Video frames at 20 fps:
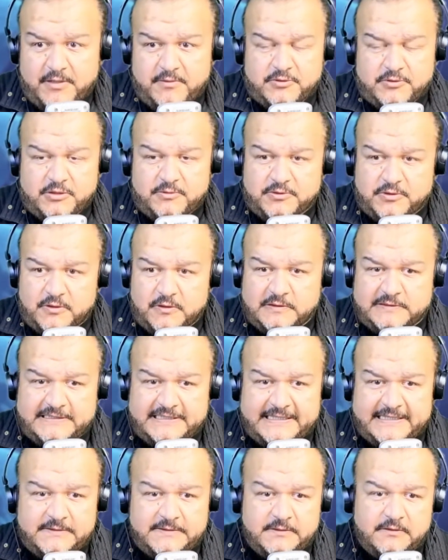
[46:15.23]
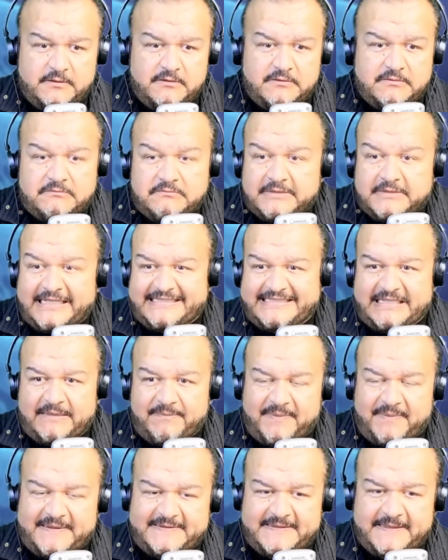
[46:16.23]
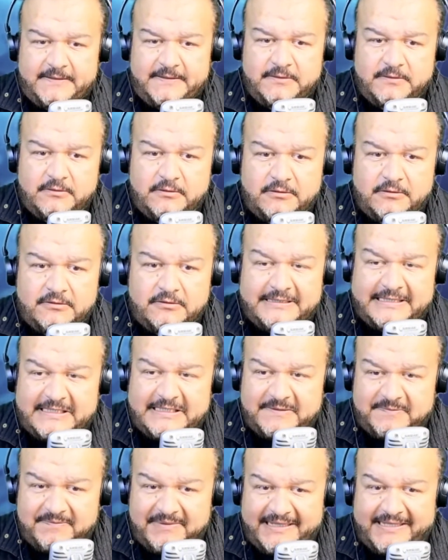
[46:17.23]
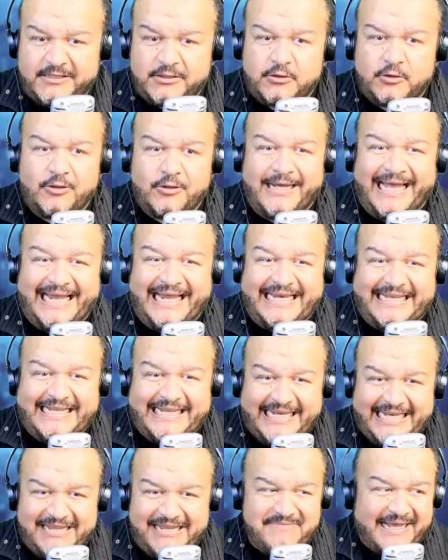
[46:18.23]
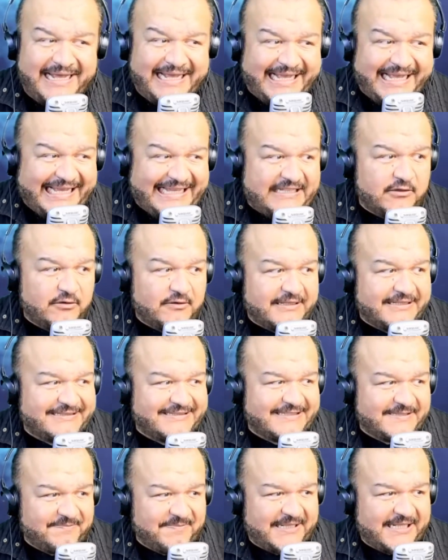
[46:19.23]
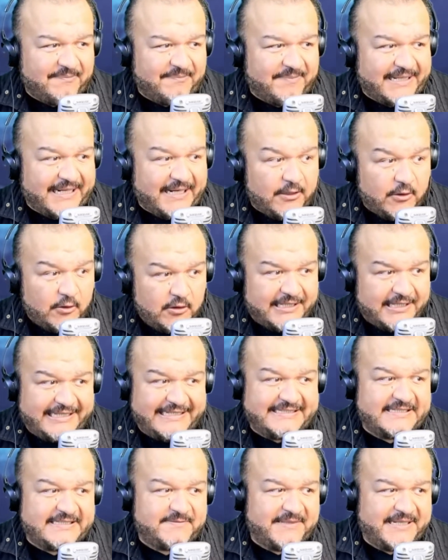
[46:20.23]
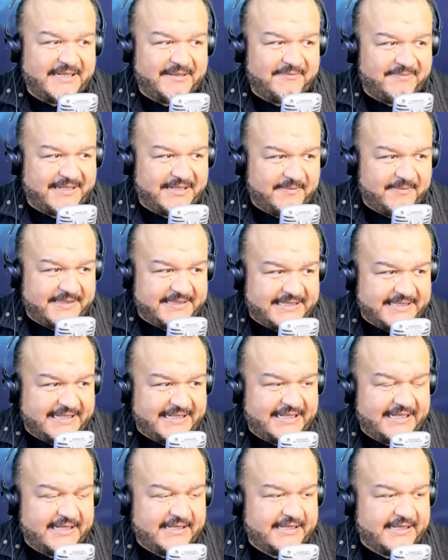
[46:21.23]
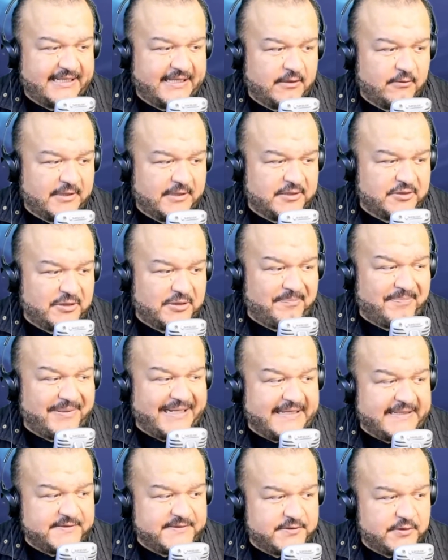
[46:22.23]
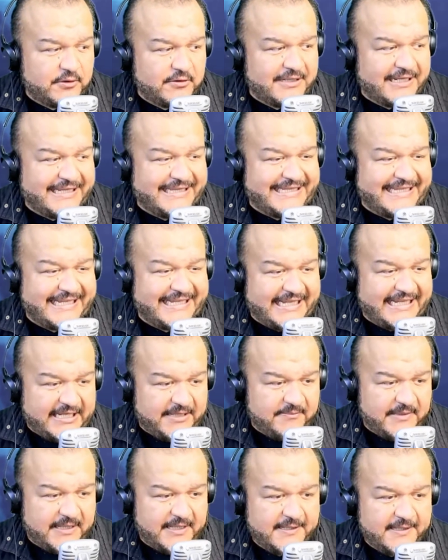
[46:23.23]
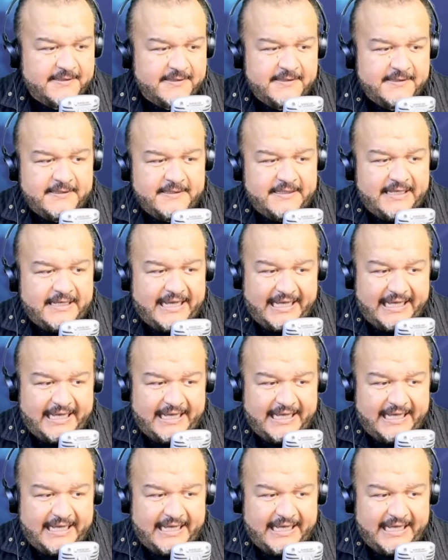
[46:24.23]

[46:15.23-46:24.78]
like every day, right? What's going on? Regarding the weather, what can we expect for today? What can we expect for tomorrow in terms of the weather forecast? There are several